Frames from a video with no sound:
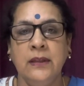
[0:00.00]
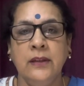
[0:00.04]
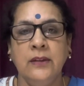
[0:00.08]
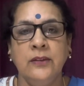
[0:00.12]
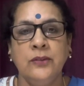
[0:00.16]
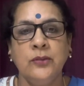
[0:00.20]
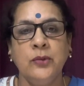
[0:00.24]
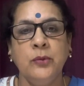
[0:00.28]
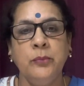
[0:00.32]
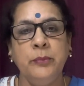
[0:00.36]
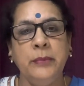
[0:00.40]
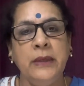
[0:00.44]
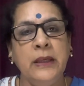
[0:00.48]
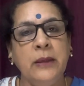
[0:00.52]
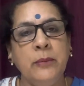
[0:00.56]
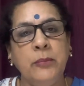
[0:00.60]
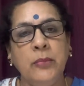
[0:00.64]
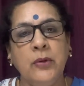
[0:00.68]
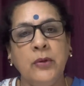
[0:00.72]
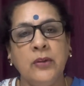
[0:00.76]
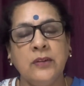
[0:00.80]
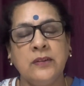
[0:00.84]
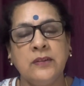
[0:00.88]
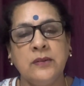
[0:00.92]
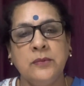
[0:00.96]
So may
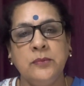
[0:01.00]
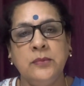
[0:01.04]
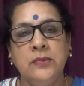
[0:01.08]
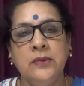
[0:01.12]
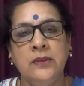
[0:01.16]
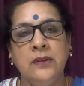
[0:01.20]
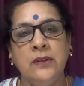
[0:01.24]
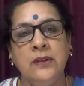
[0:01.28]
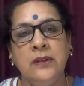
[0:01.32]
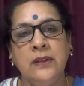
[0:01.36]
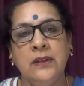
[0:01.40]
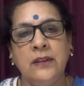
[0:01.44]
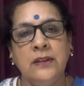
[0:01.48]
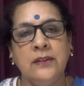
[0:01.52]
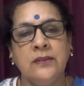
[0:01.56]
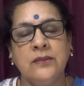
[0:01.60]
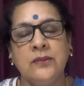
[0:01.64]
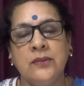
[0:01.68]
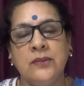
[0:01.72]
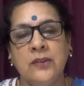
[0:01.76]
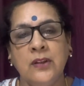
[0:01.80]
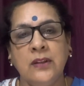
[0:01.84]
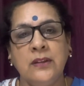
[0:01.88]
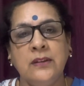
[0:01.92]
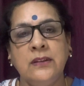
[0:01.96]
possible is
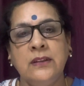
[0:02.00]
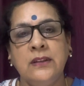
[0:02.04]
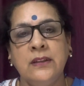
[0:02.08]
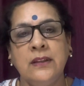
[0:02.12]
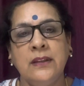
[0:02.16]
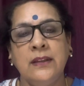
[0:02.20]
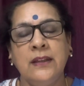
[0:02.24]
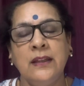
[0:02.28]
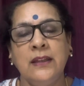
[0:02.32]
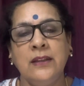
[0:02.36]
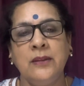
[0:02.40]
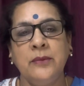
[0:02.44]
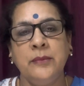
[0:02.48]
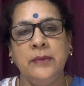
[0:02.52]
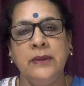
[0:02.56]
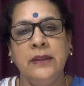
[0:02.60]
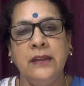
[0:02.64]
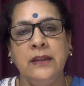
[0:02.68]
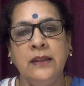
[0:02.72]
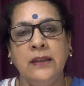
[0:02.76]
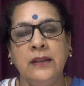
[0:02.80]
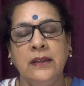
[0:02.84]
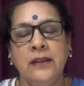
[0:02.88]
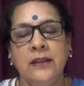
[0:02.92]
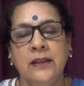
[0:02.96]
not the correct
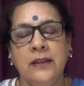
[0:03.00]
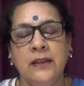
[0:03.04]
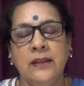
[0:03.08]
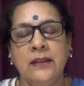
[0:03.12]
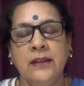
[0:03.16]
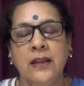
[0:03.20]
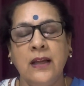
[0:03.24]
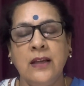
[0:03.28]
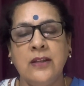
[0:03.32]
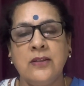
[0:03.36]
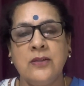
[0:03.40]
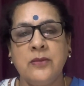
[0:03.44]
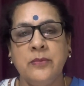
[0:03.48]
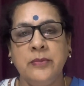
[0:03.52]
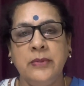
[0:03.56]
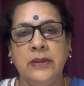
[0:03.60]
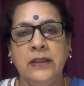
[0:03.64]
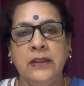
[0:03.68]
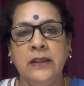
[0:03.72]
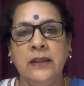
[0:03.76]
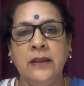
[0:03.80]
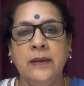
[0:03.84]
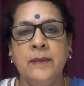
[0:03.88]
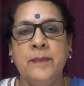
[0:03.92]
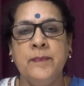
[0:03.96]
way. It has to
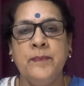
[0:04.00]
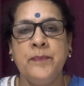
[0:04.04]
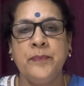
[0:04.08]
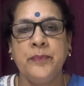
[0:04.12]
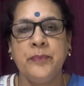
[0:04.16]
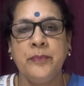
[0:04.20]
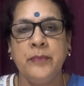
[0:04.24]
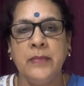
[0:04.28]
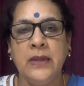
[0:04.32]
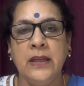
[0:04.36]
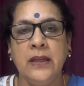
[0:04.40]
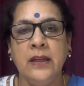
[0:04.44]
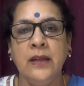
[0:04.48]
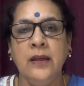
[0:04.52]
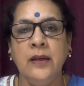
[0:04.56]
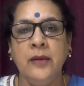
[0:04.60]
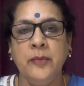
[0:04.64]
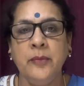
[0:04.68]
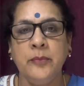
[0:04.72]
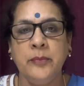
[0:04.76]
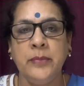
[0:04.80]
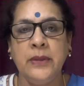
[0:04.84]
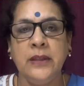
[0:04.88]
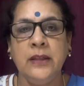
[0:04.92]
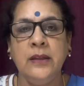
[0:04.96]
be, may
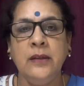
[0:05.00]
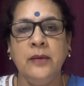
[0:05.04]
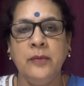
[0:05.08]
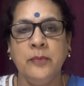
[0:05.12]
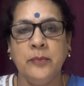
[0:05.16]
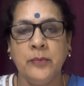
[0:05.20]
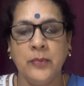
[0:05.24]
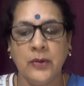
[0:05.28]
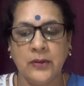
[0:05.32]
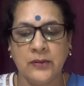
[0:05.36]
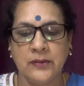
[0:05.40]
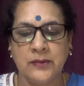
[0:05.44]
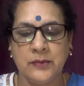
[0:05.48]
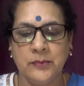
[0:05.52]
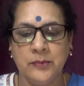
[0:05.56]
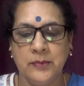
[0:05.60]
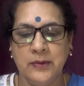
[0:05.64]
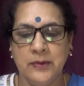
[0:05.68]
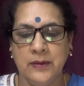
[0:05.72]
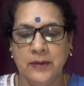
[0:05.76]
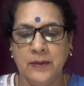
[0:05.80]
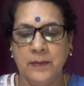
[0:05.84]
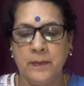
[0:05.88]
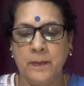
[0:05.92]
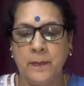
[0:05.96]
be
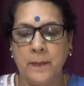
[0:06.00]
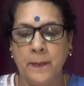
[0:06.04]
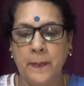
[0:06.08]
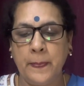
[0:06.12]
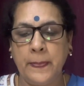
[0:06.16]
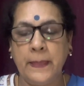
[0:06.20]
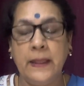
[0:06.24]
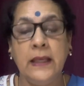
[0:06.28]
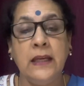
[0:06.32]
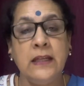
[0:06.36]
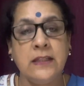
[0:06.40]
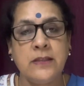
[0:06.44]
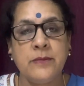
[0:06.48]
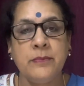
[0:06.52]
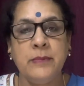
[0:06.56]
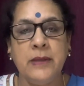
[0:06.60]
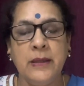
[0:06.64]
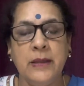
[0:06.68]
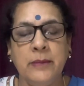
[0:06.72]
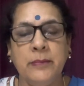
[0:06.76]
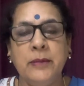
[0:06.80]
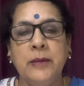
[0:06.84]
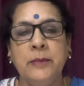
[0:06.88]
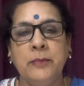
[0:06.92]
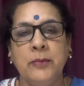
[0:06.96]
possible. It
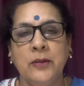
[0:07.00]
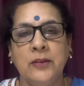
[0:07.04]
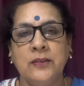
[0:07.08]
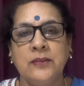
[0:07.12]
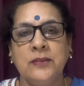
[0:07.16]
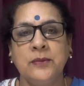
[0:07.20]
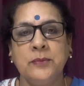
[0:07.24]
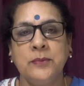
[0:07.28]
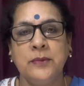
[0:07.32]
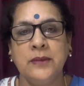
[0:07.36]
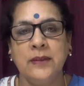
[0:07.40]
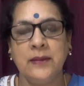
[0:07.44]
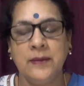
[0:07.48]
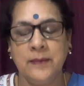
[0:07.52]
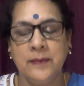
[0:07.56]
may be possible.